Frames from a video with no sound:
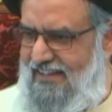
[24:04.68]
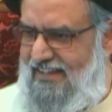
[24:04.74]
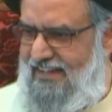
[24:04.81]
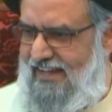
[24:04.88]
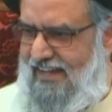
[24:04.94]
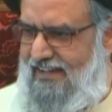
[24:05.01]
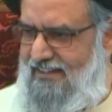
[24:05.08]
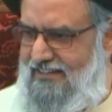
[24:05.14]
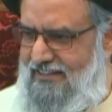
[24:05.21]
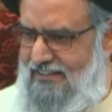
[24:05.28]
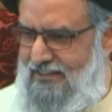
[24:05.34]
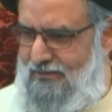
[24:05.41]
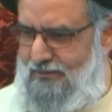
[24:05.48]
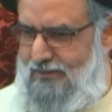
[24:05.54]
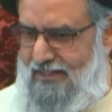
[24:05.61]
Uh,
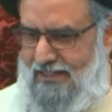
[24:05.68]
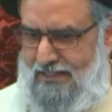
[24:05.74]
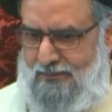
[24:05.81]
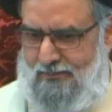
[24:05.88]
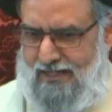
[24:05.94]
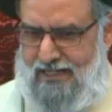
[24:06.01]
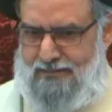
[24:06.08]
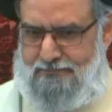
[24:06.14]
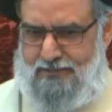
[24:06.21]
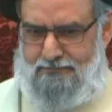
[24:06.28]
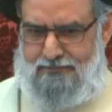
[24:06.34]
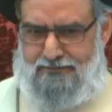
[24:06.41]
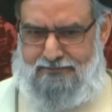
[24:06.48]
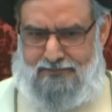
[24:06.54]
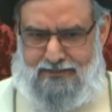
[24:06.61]
you invite
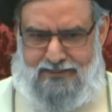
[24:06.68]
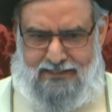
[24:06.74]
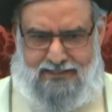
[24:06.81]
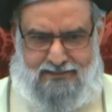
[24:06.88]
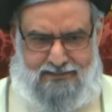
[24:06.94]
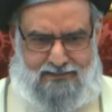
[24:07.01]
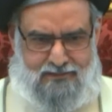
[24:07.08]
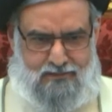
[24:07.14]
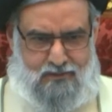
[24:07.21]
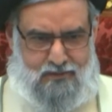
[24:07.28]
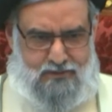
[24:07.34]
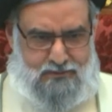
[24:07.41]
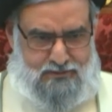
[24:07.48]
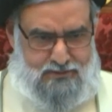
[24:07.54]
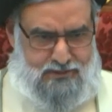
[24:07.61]
people for dinner
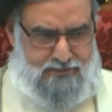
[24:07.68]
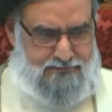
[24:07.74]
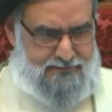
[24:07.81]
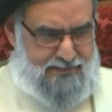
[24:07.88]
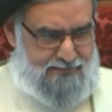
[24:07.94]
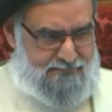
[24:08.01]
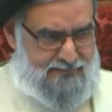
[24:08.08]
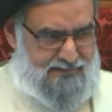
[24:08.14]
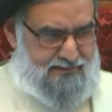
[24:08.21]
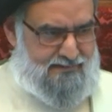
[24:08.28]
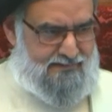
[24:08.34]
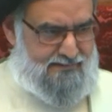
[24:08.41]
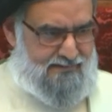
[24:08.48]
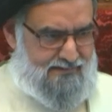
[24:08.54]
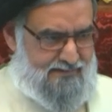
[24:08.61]
or serve them
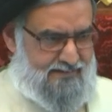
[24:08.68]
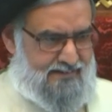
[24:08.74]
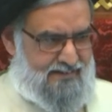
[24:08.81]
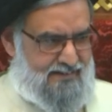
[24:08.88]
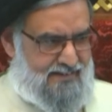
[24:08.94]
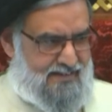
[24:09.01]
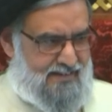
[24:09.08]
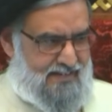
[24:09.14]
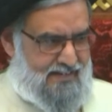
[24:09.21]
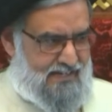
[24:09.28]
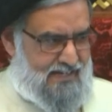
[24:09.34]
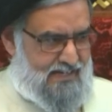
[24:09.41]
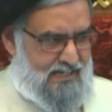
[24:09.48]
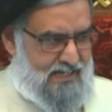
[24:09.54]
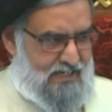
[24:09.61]
dinner.
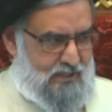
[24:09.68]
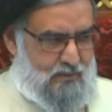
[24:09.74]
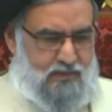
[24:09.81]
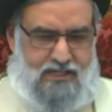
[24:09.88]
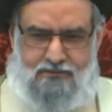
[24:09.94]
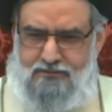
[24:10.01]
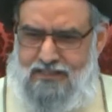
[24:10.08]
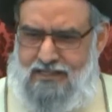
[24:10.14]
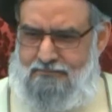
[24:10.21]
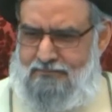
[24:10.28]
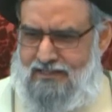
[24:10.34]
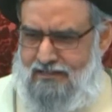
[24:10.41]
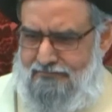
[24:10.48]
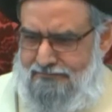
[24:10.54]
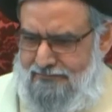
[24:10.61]
You give them
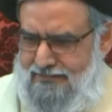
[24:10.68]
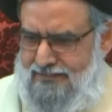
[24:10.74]
gift